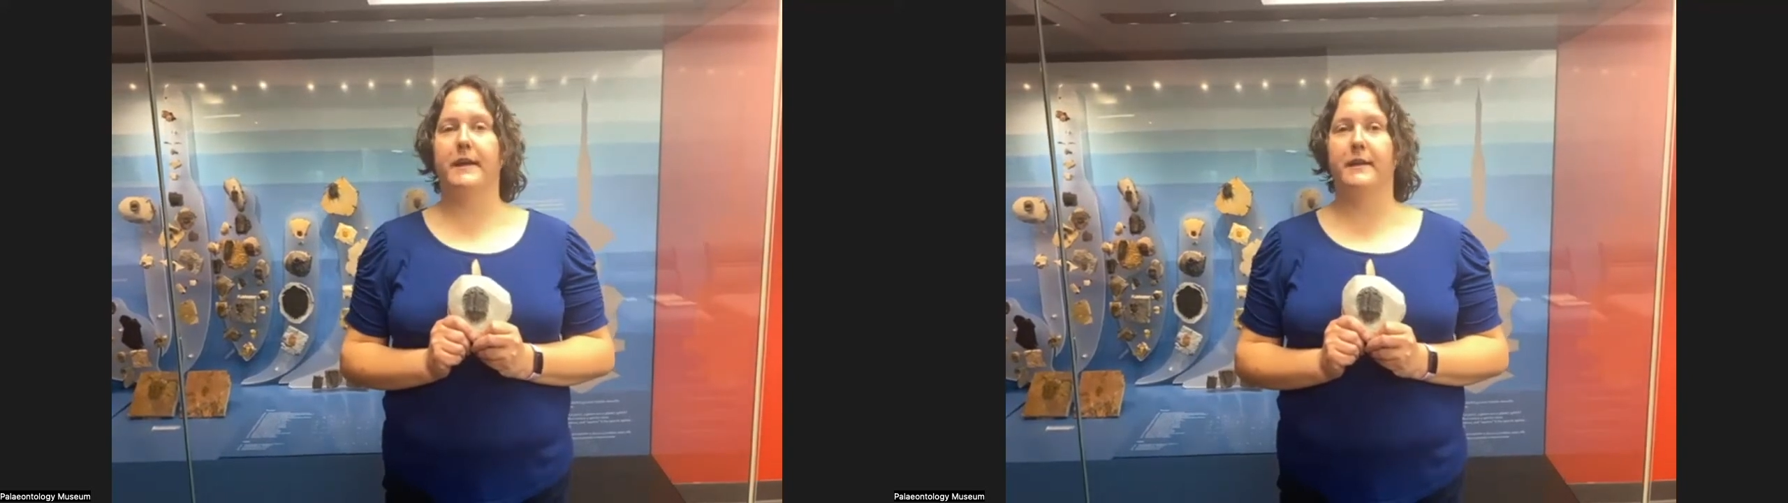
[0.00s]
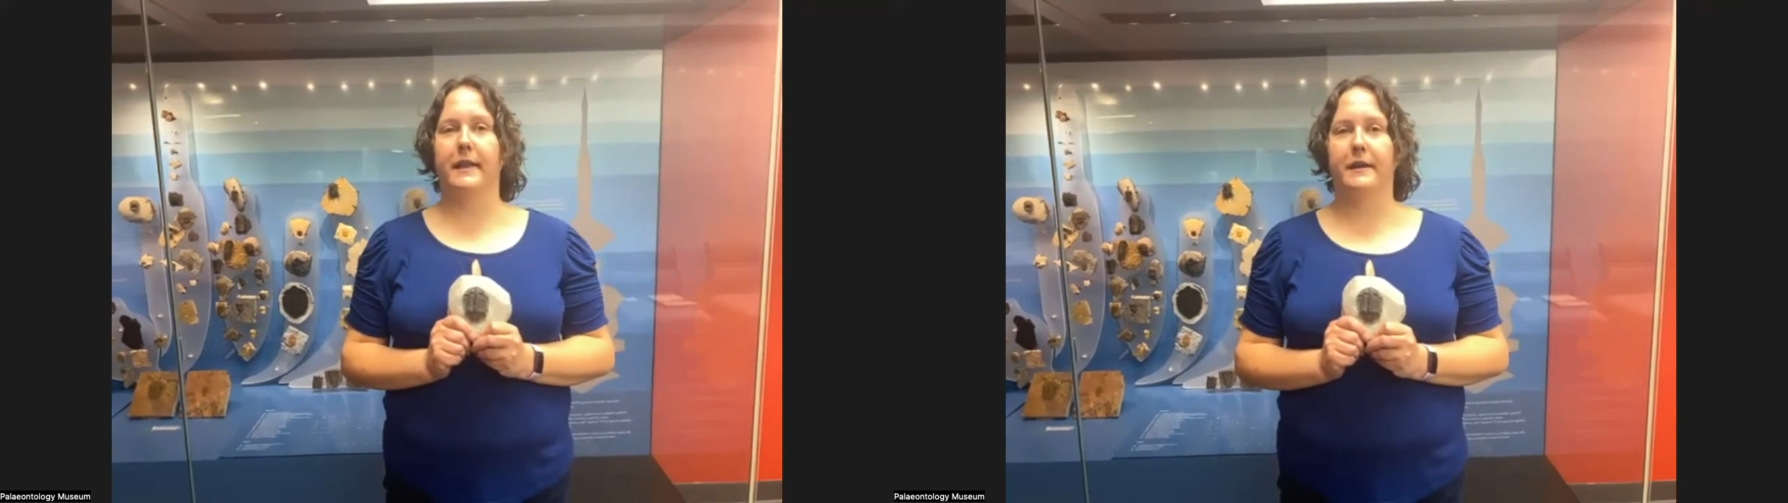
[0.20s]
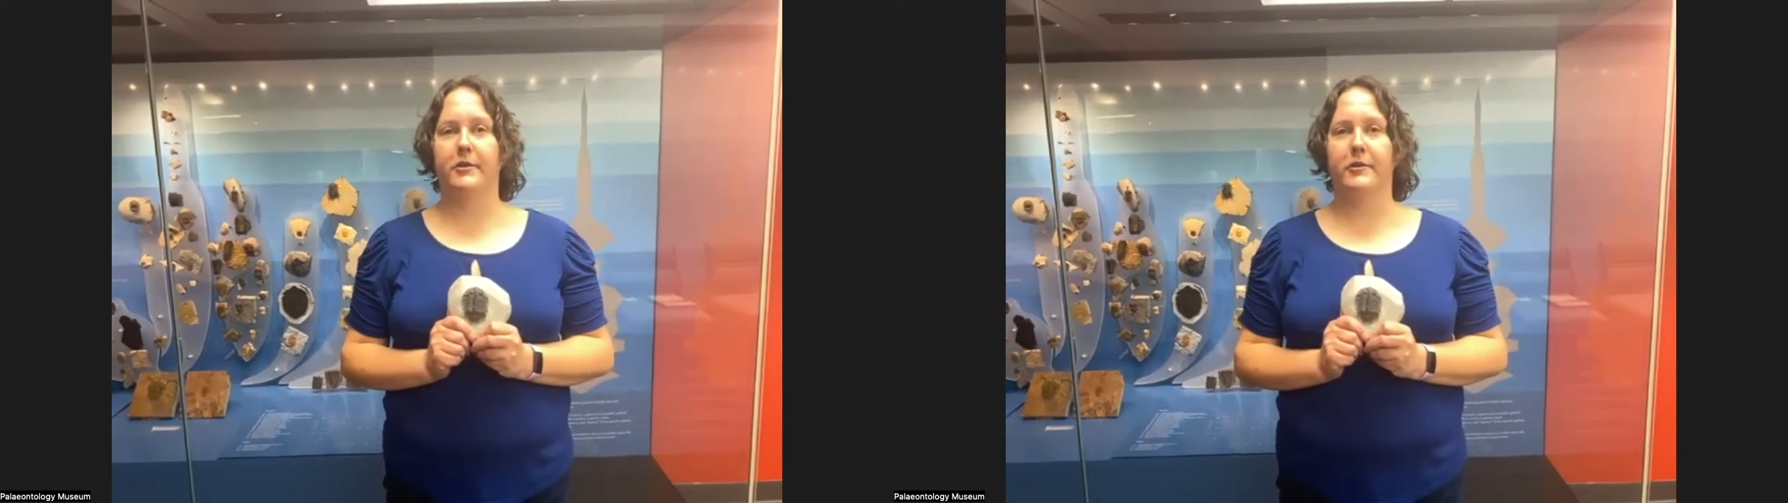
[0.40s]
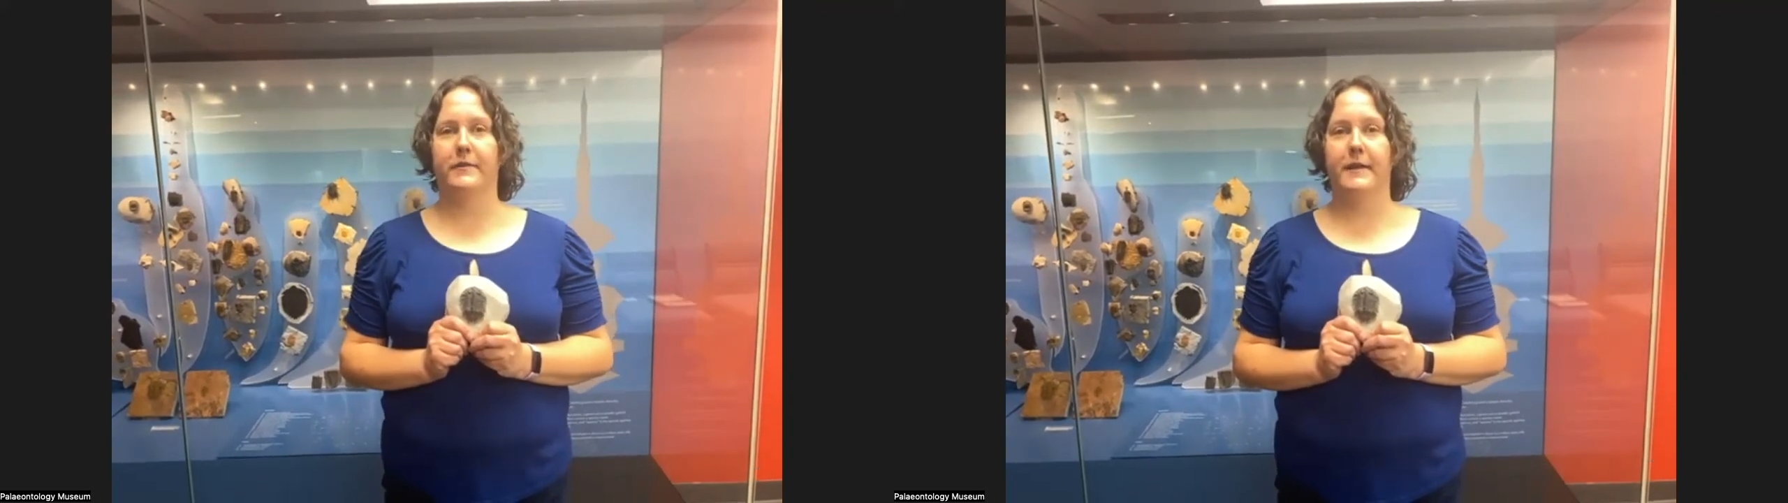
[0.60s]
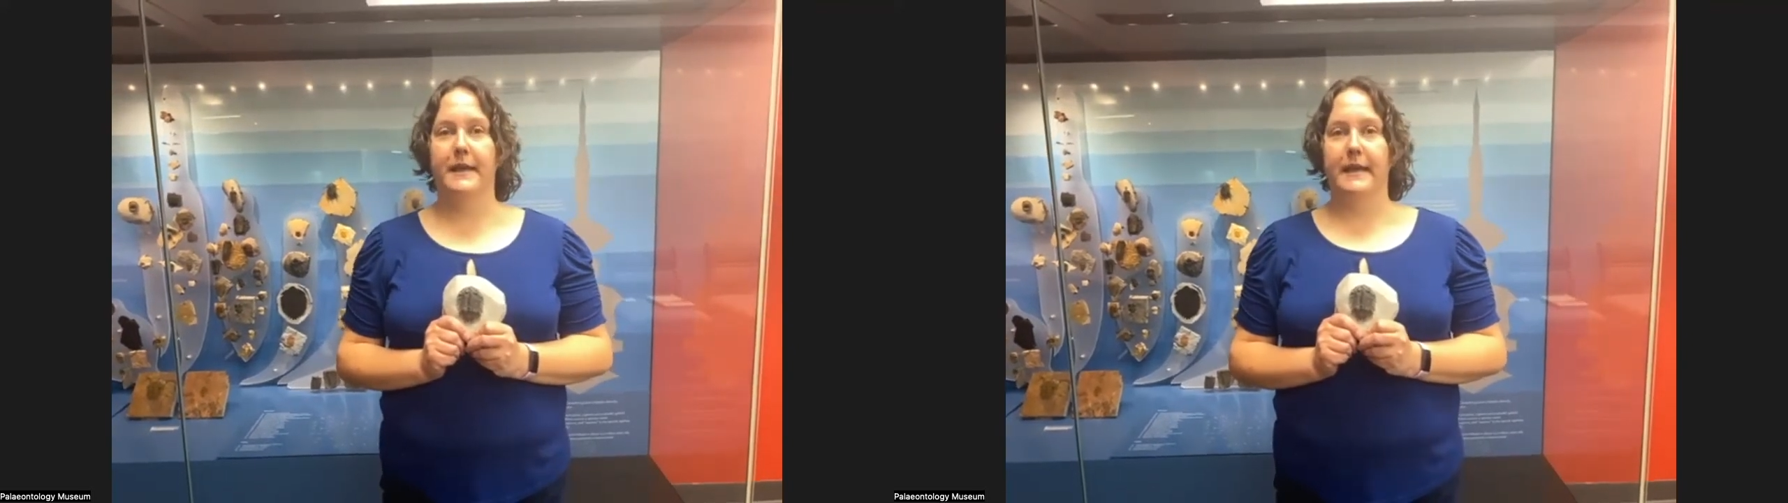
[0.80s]

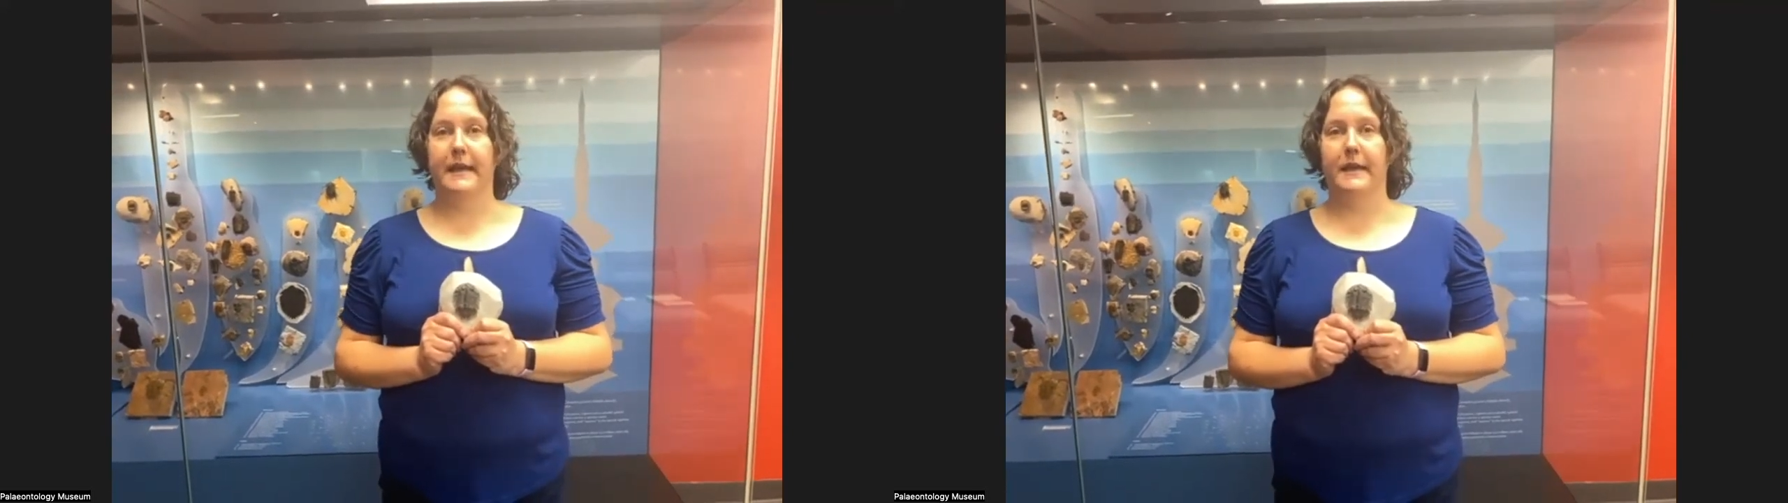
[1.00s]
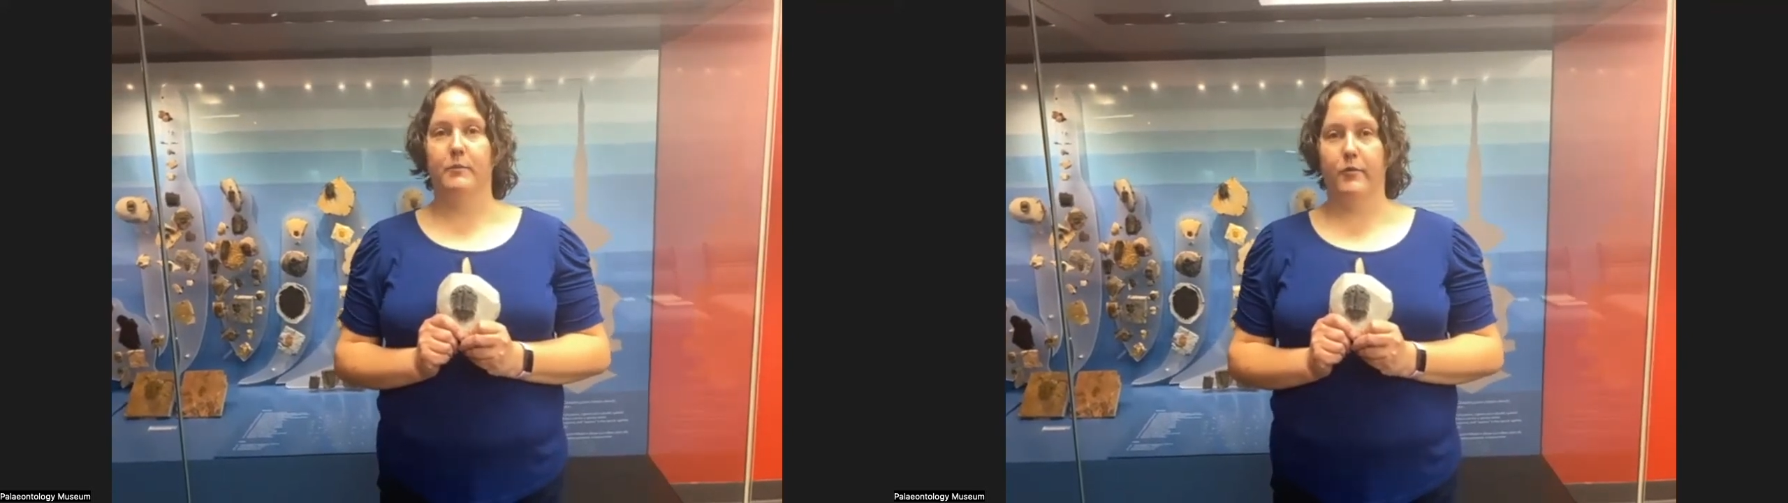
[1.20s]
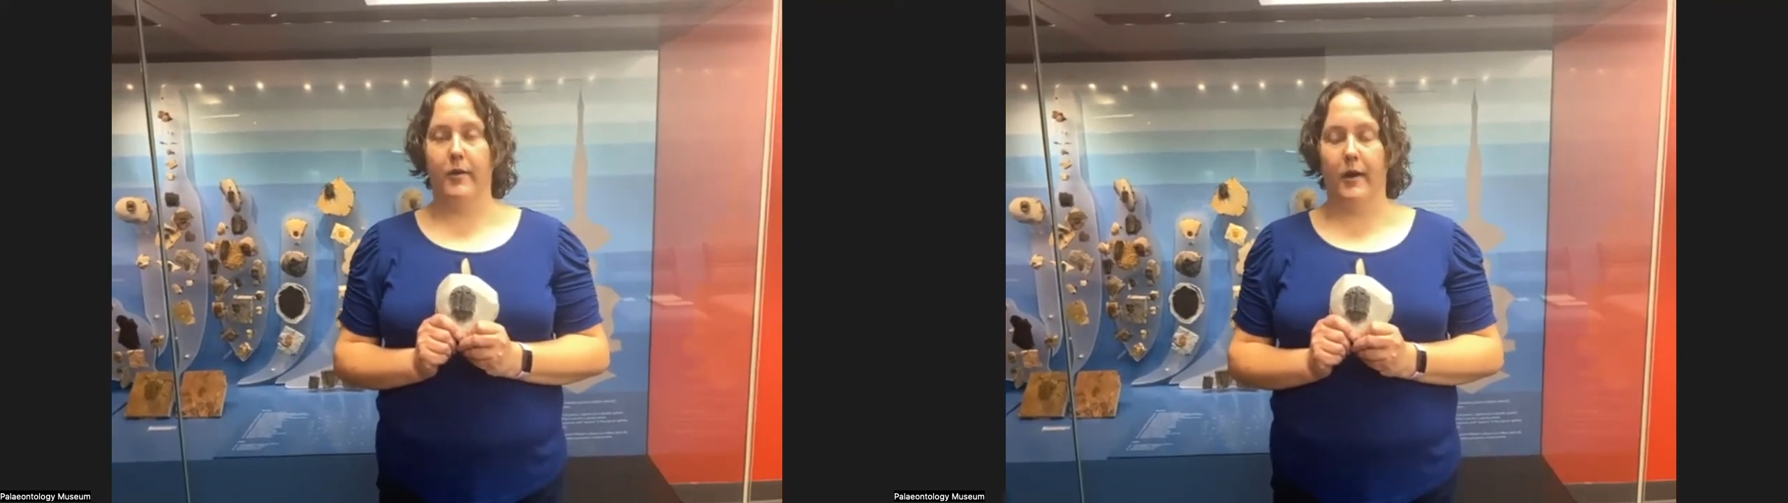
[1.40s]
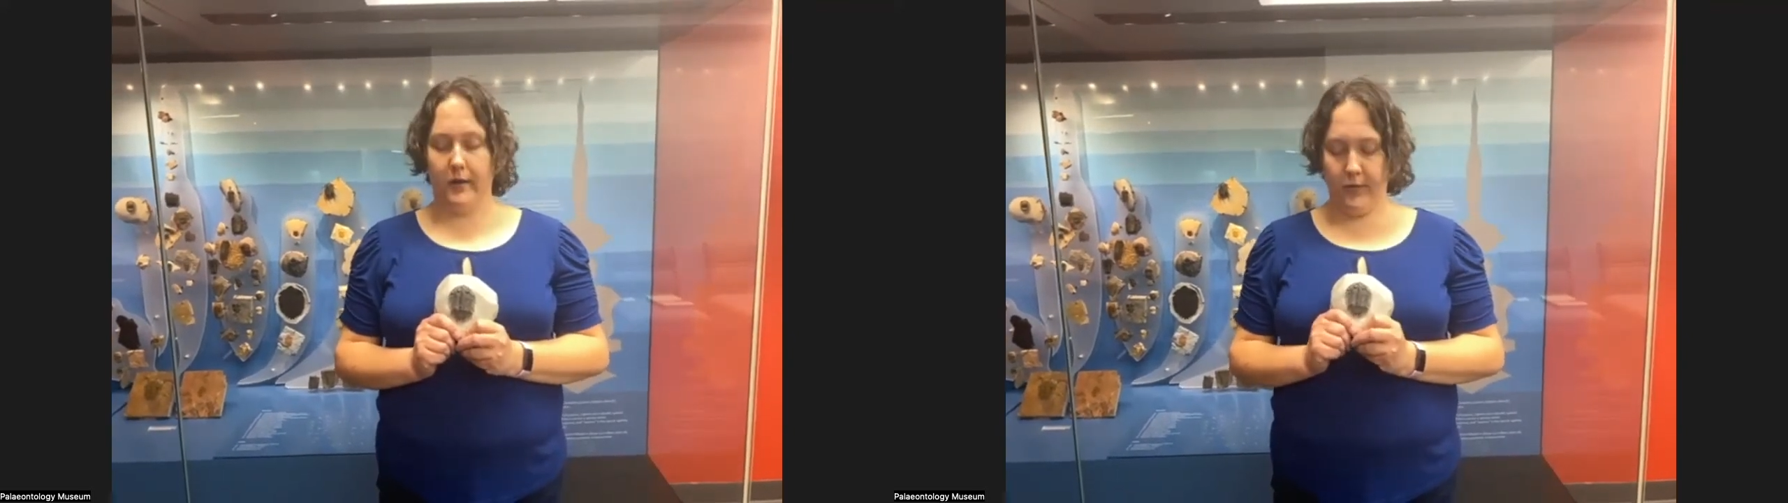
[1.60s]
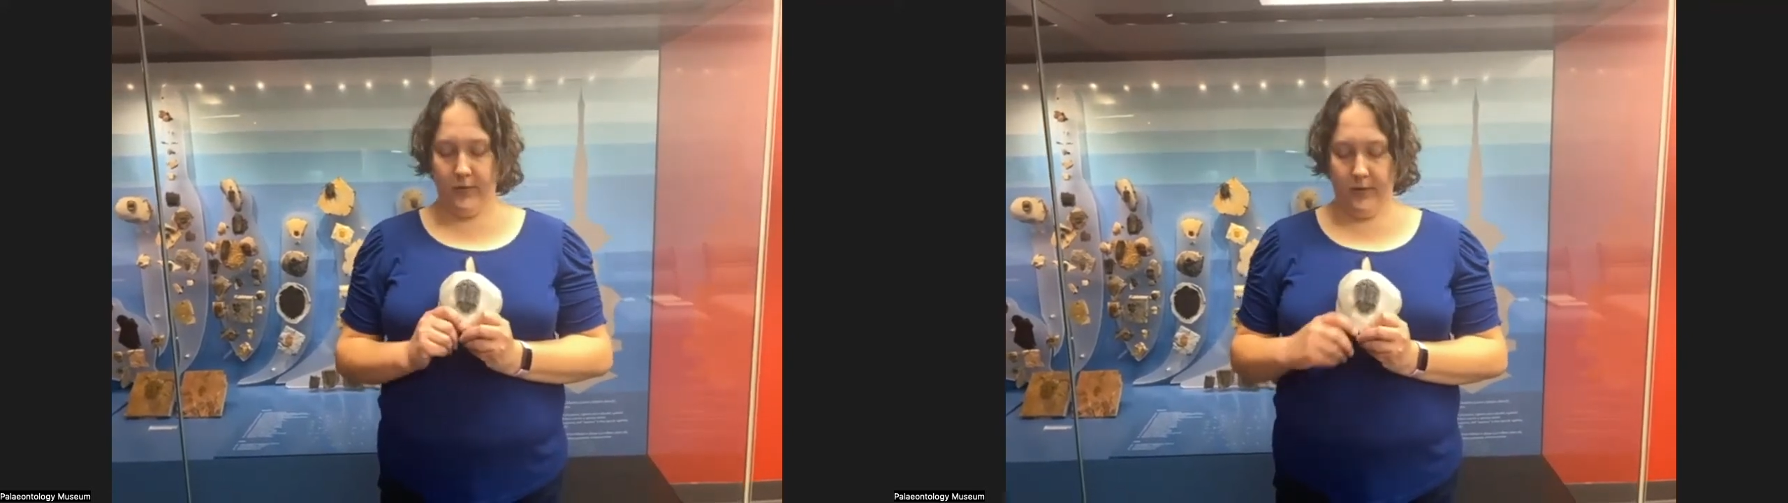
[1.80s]
collectors in
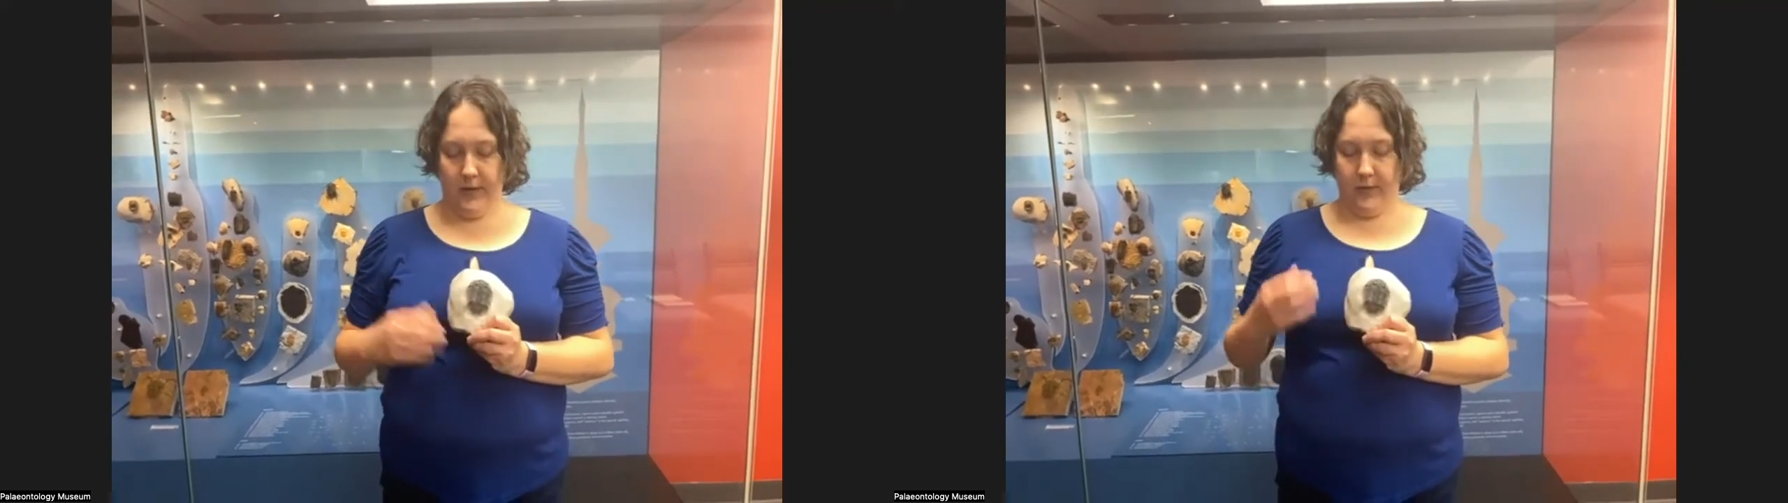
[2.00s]
Morocco,